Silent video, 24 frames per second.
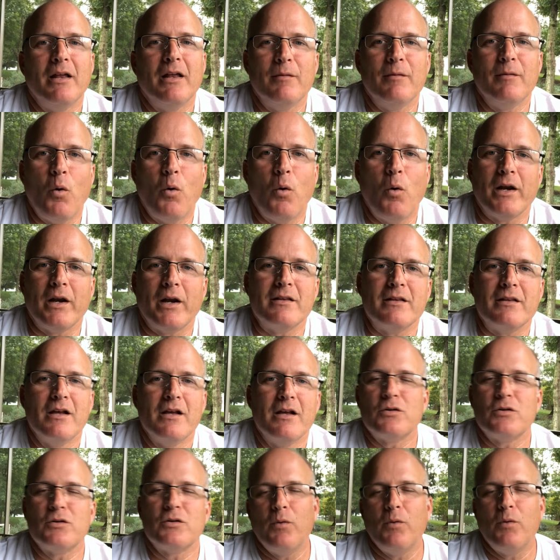in the morning.
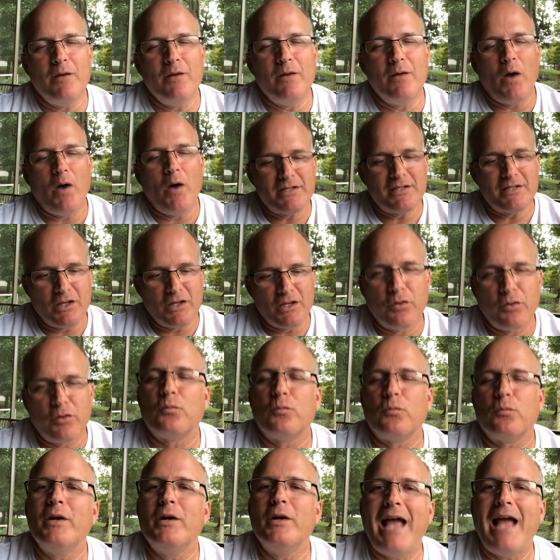So we wasted
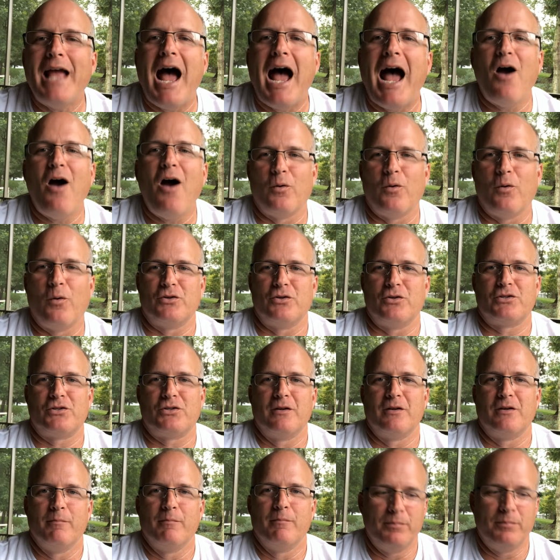three
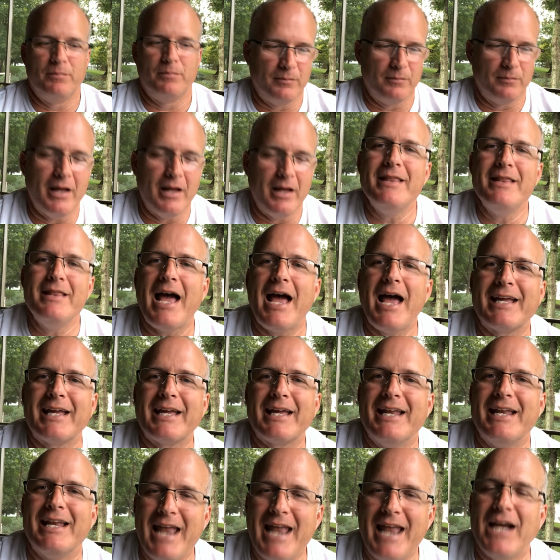hours in that
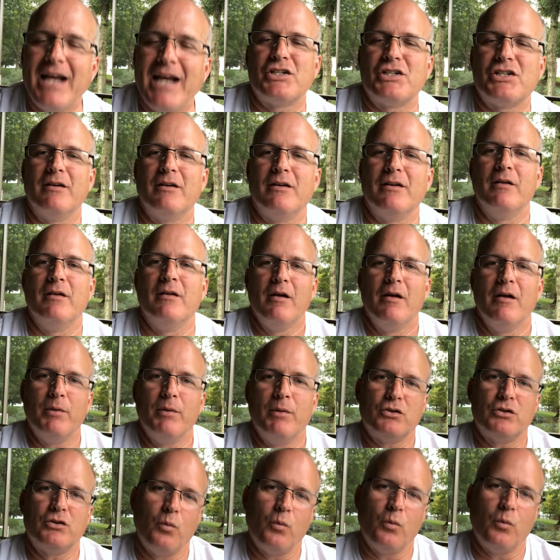connection
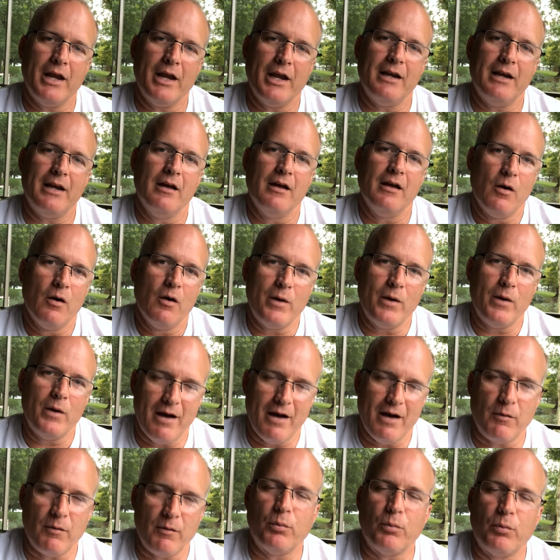between we
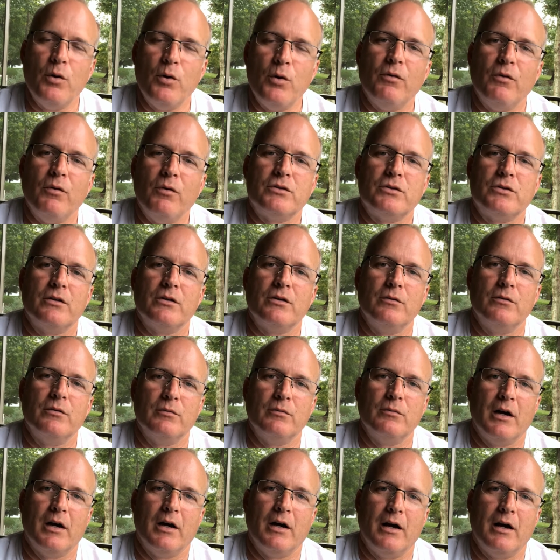have approval
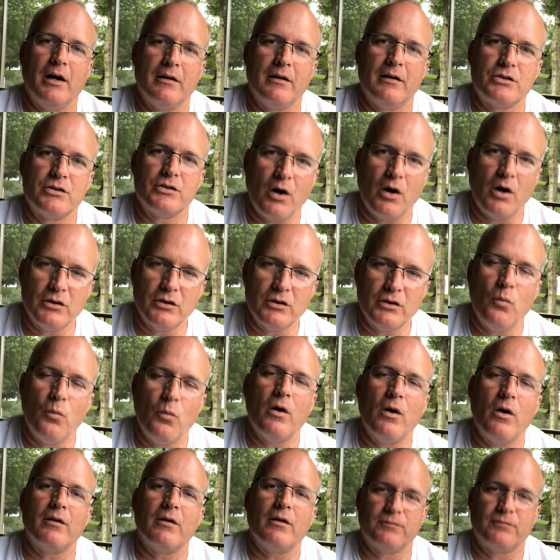to uh, start the
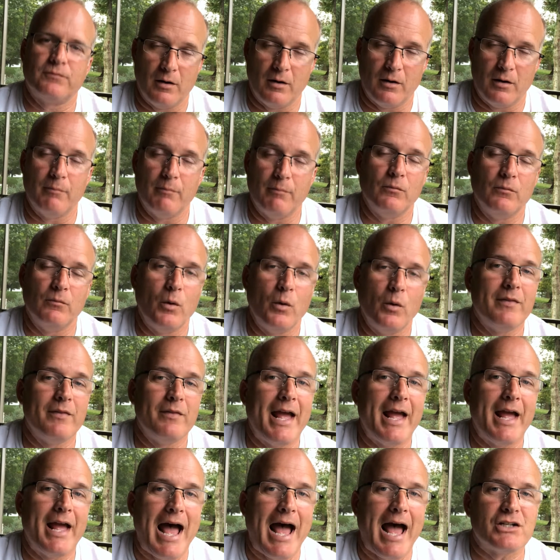work from when
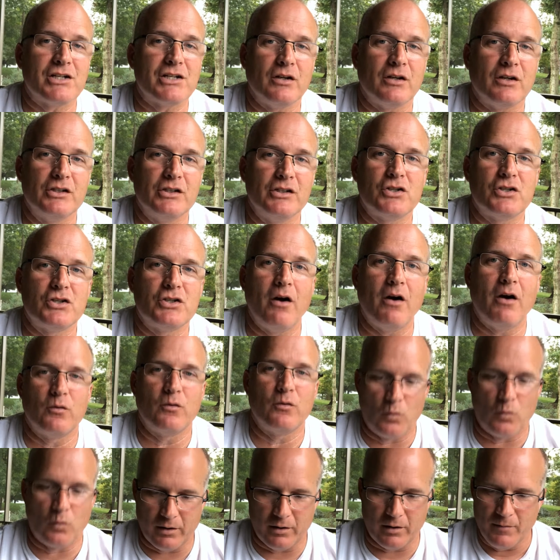they actually
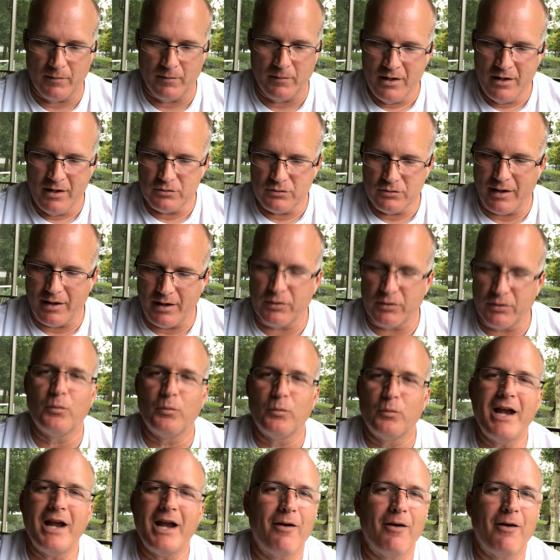started work. So that
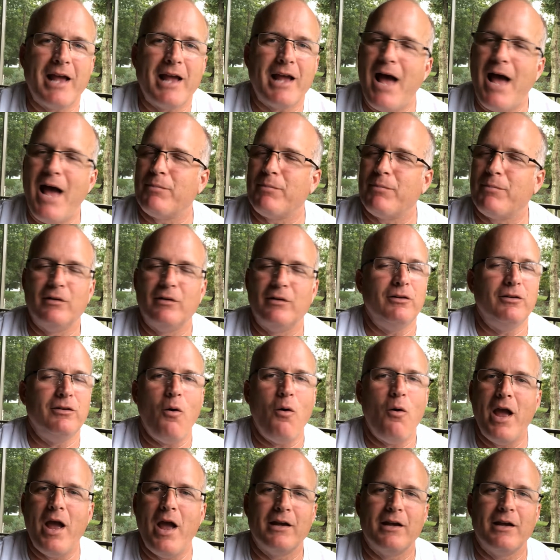three hour gap,
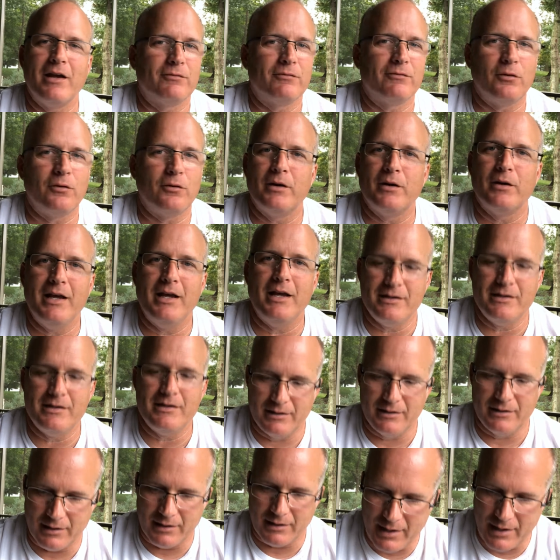low hanging fruit,
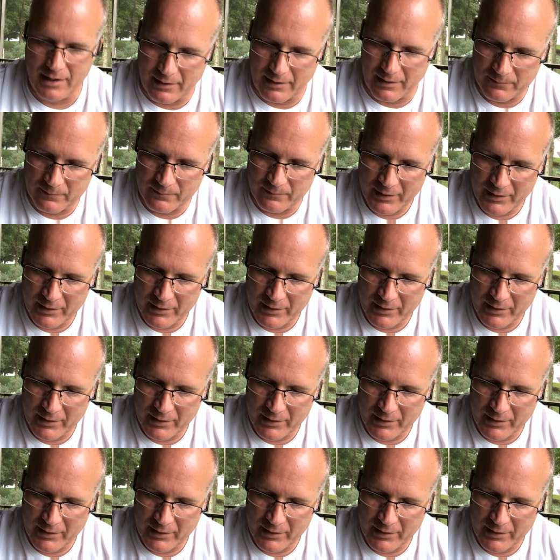easy to get.